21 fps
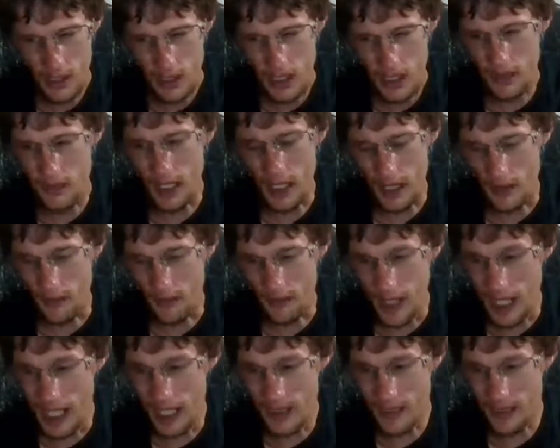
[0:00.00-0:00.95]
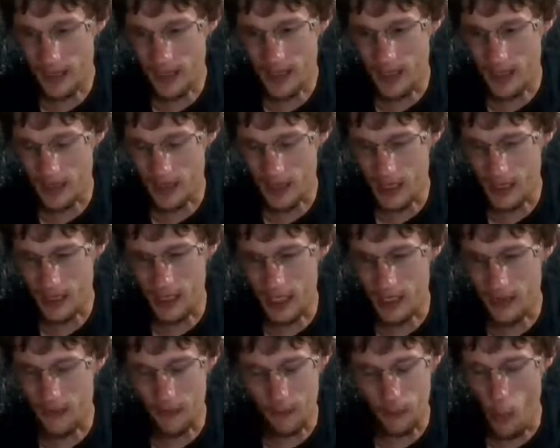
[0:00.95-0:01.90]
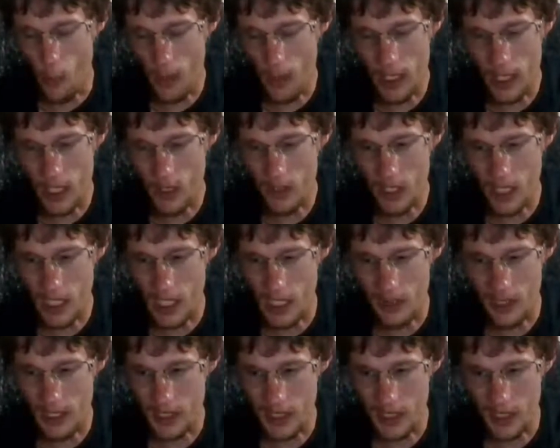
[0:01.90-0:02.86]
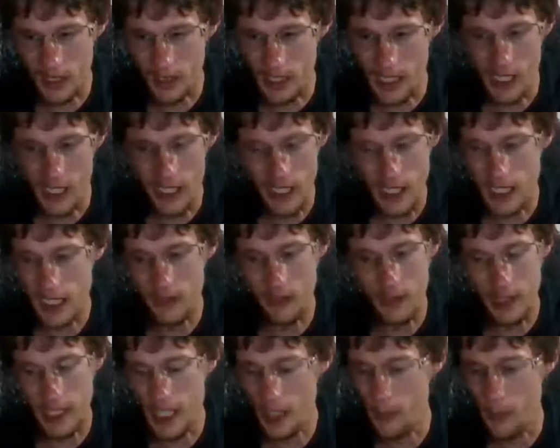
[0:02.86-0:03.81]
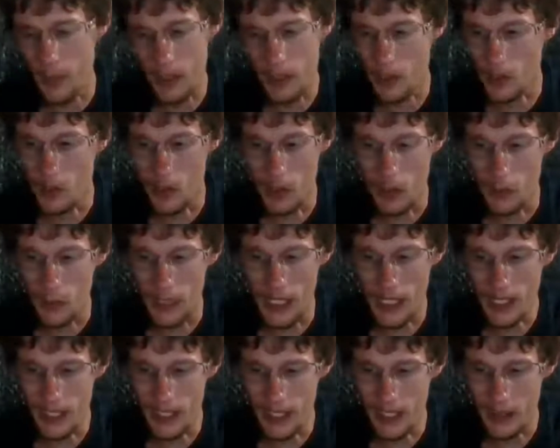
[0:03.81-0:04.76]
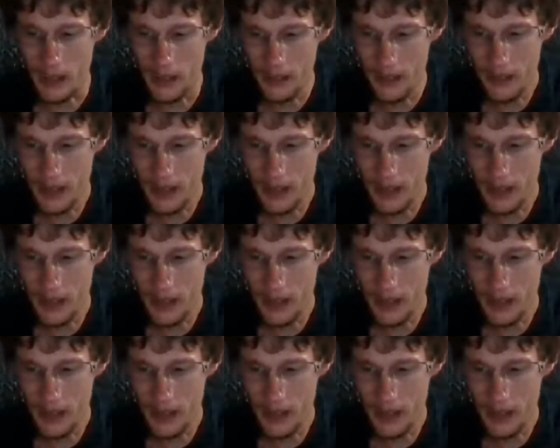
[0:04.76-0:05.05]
if I can find it, because that was like 4 years ago and I'd done that, and I didn't even have my YouTube back then.